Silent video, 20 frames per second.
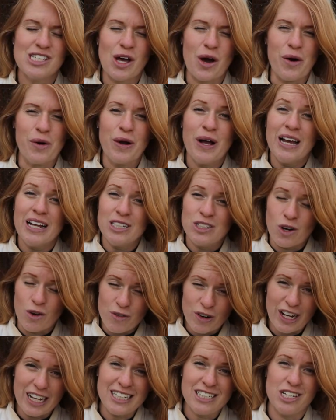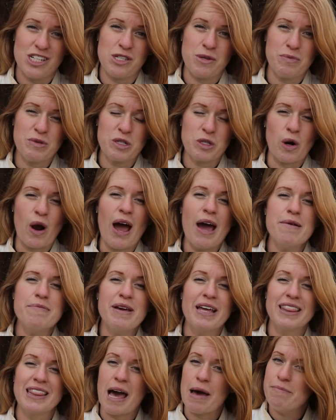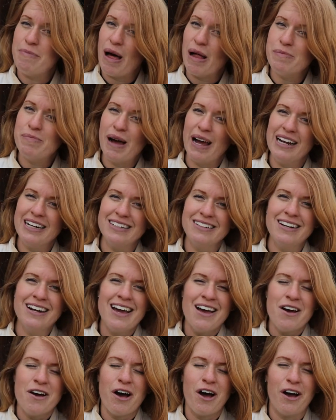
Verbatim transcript: So don't forget to subscribe, hit that bell button,